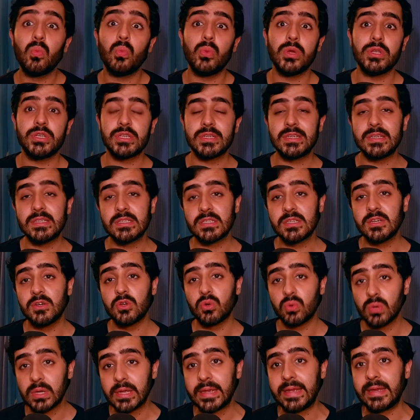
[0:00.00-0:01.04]
which is
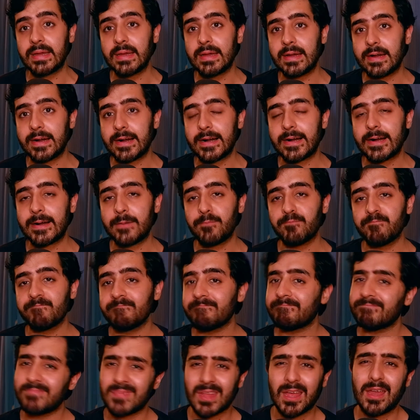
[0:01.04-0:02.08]
grueling,
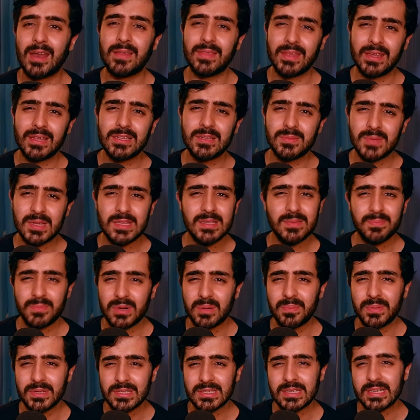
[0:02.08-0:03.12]
and I think it's
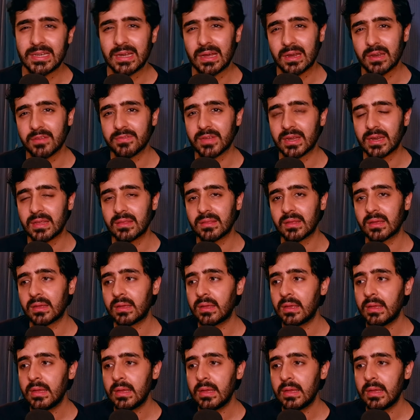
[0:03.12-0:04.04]
purposely done, if anything.